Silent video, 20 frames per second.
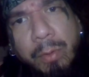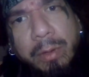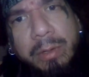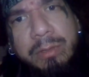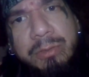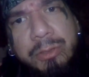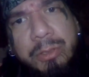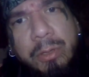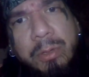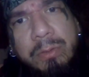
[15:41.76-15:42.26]
our
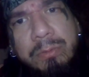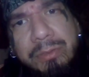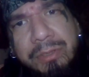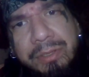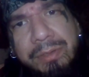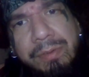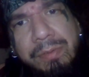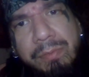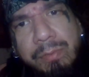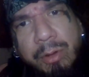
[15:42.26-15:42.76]
children,
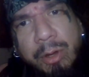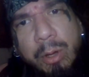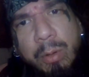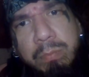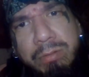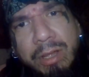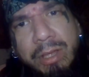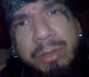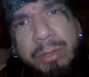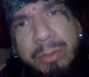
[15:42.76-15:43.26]
for our
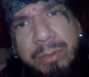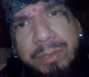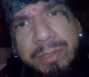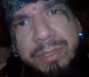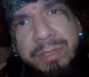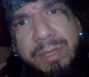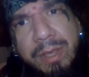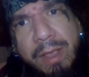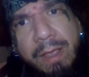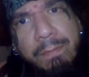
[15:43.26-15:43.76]

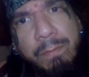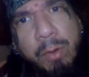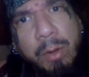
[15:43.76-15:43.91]
brothers, for